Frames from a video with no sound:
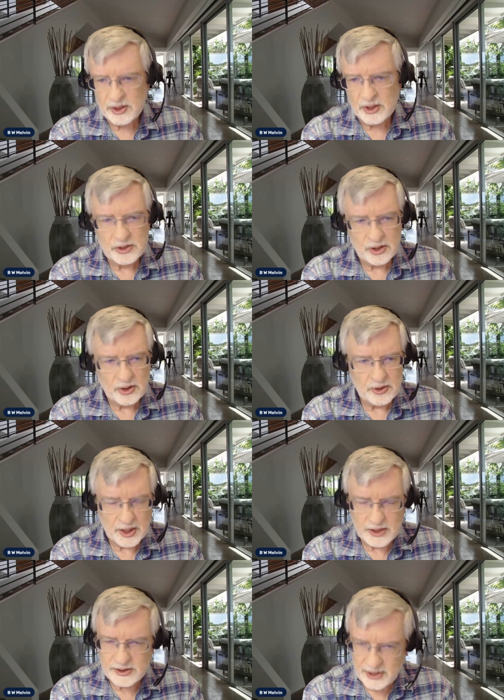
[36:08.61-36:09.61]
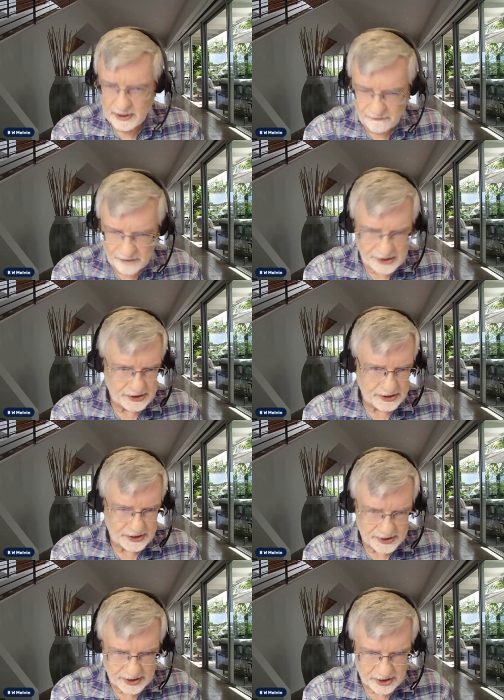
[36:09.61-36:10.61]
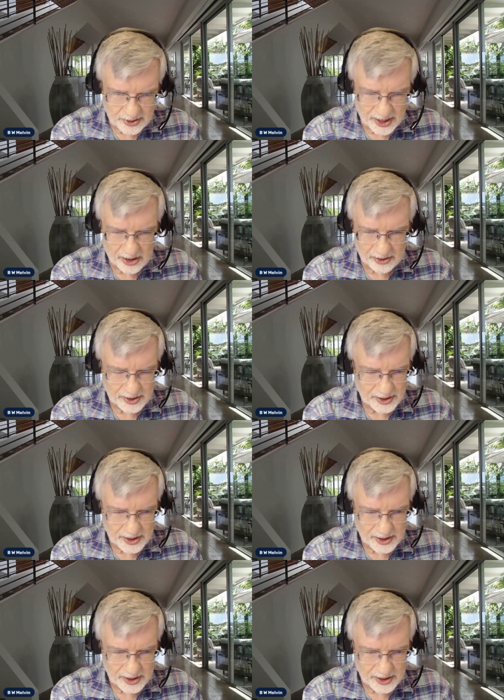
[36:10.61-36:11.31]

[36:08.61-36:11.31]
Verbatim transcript: So does the Ephesians 6 crowd.